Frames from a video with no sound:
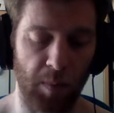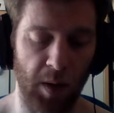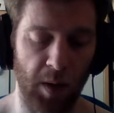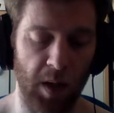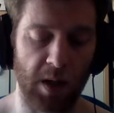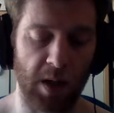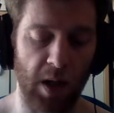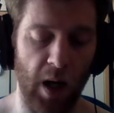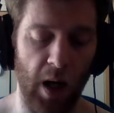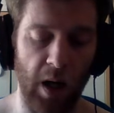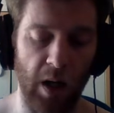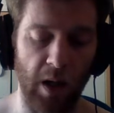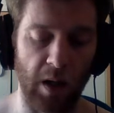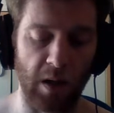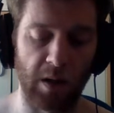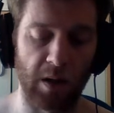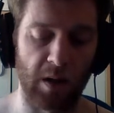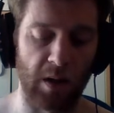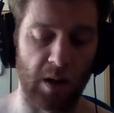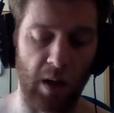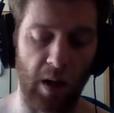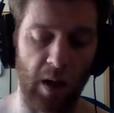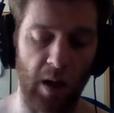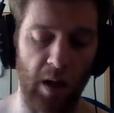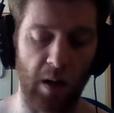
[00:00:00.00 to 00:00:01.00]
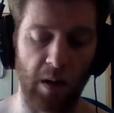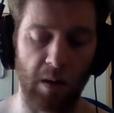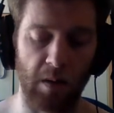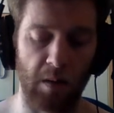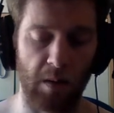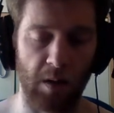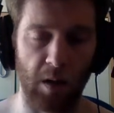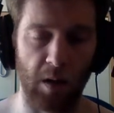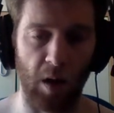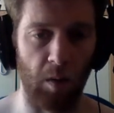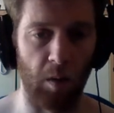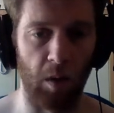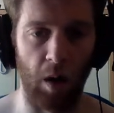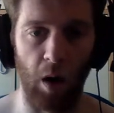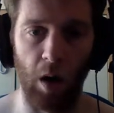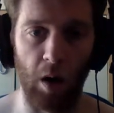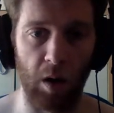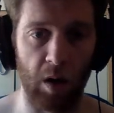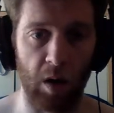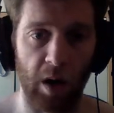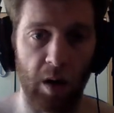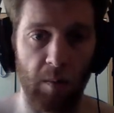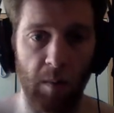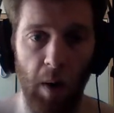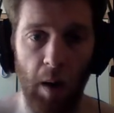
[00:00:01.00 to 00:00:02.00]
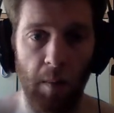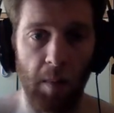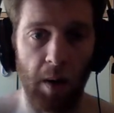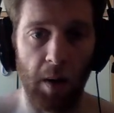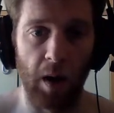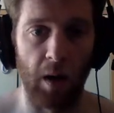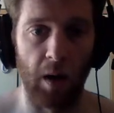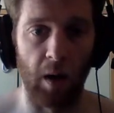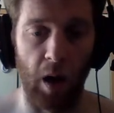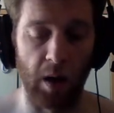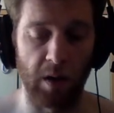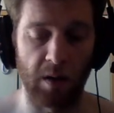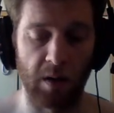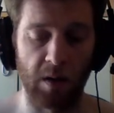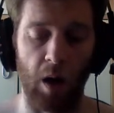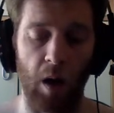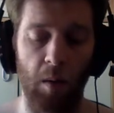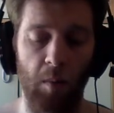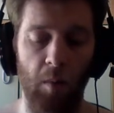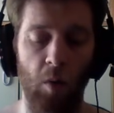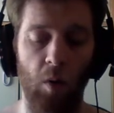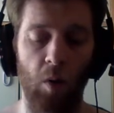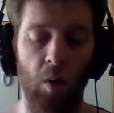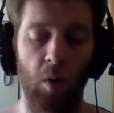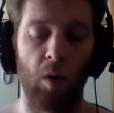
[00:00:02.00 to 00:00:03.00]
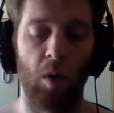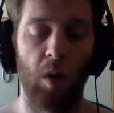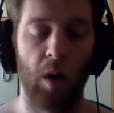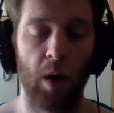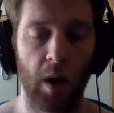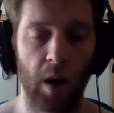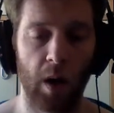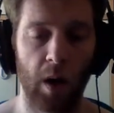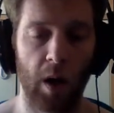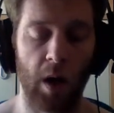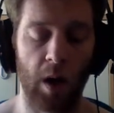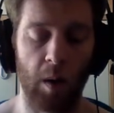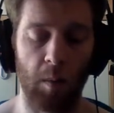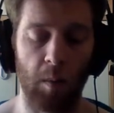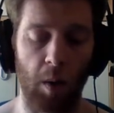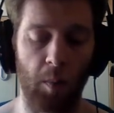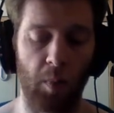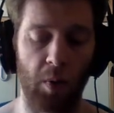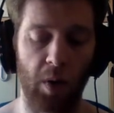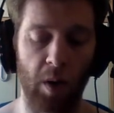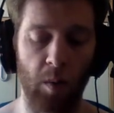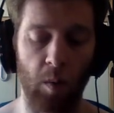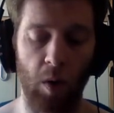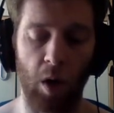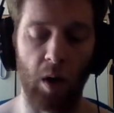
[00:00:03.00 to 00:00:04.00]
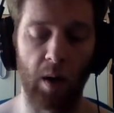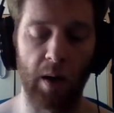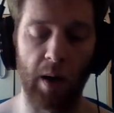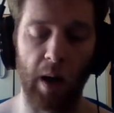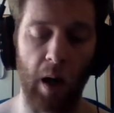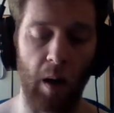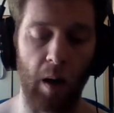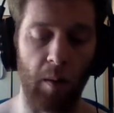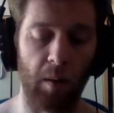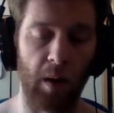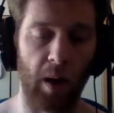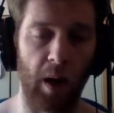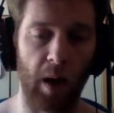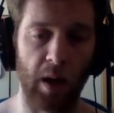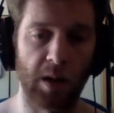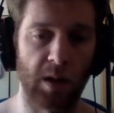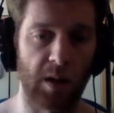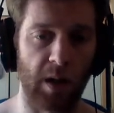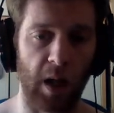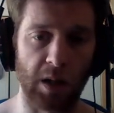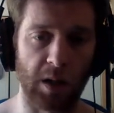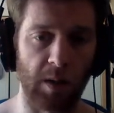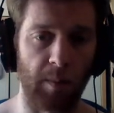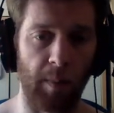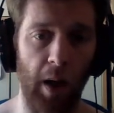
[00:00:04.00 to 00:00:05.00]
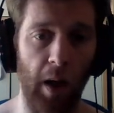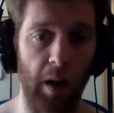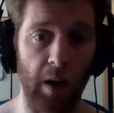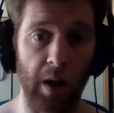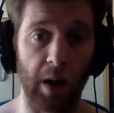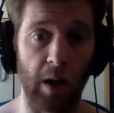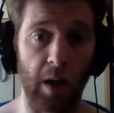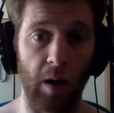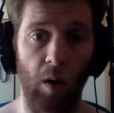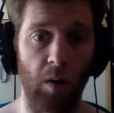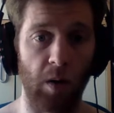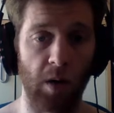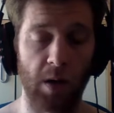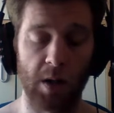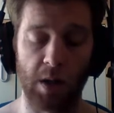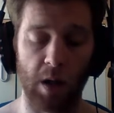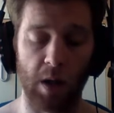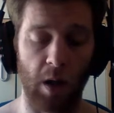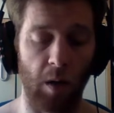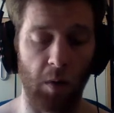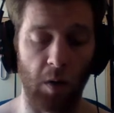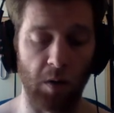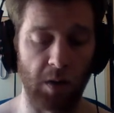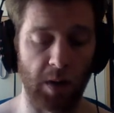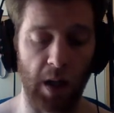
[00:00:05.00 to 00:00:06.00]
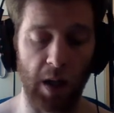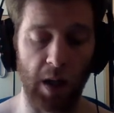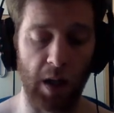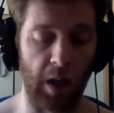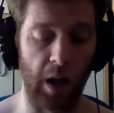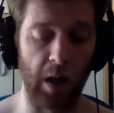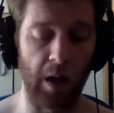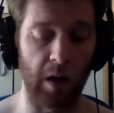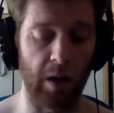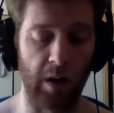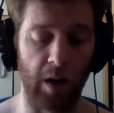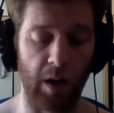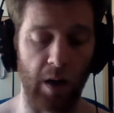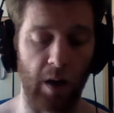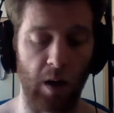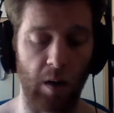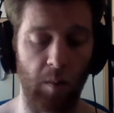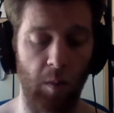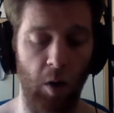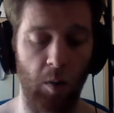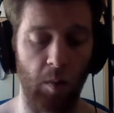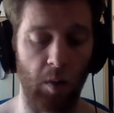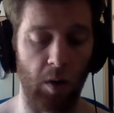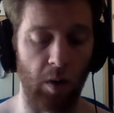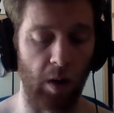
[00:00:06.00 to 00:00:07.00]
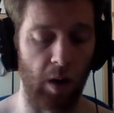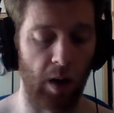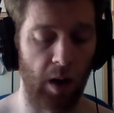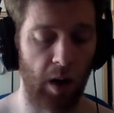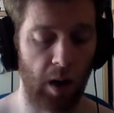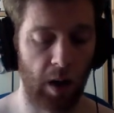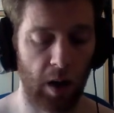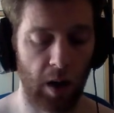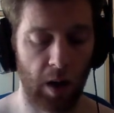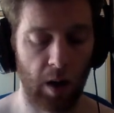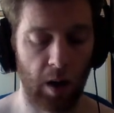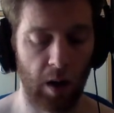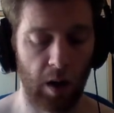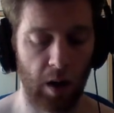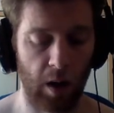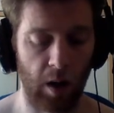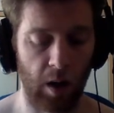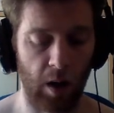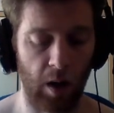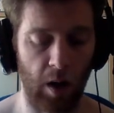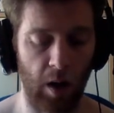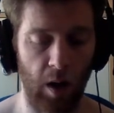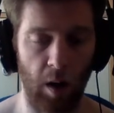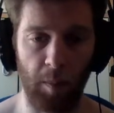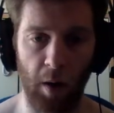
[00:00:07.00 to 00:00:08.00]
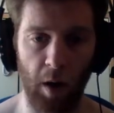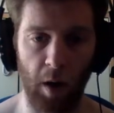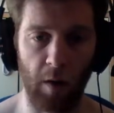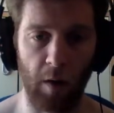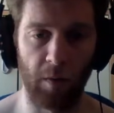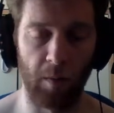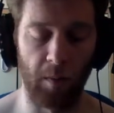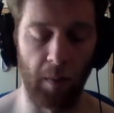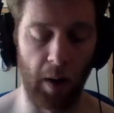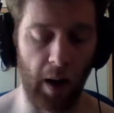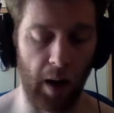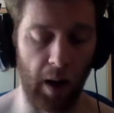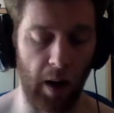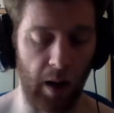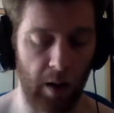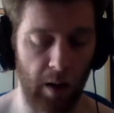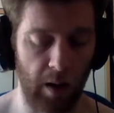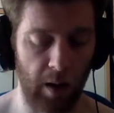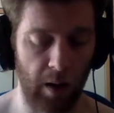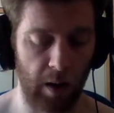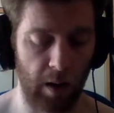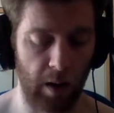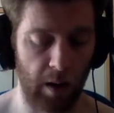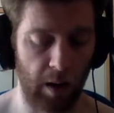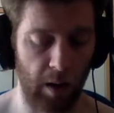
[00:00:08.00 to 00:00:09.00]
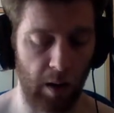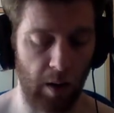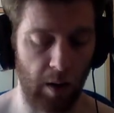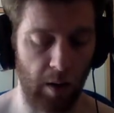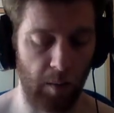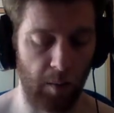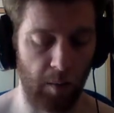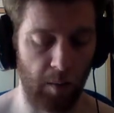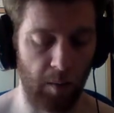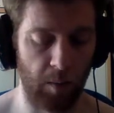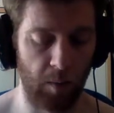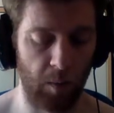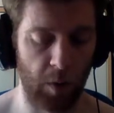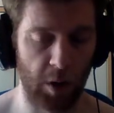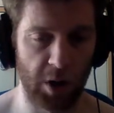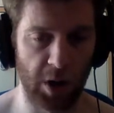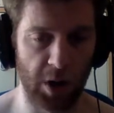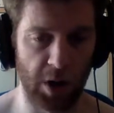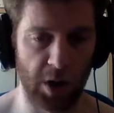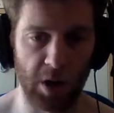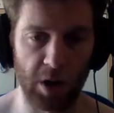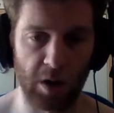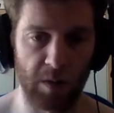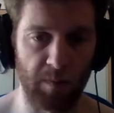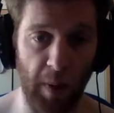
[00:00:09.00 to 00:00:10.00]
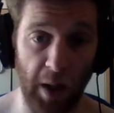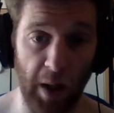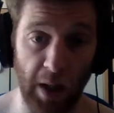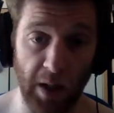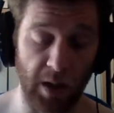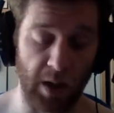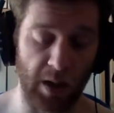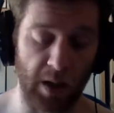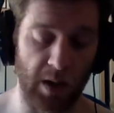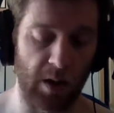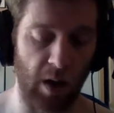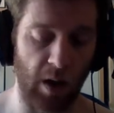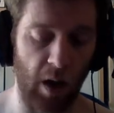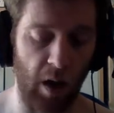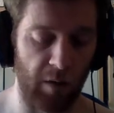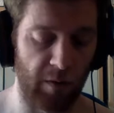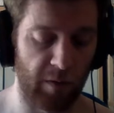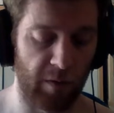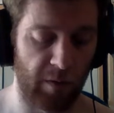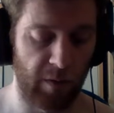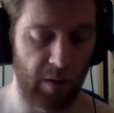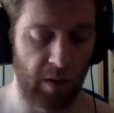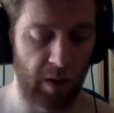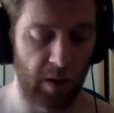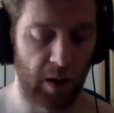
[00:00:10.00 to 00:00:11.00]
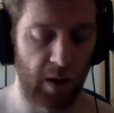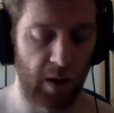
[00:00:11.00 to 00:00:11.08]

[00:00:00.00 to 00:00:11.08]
BCAAs, and arginine maybe at night time or in my pre-workout. But that's about it. Honestly, I'm not taking anything at the moment apart from that, which is just basic stuff."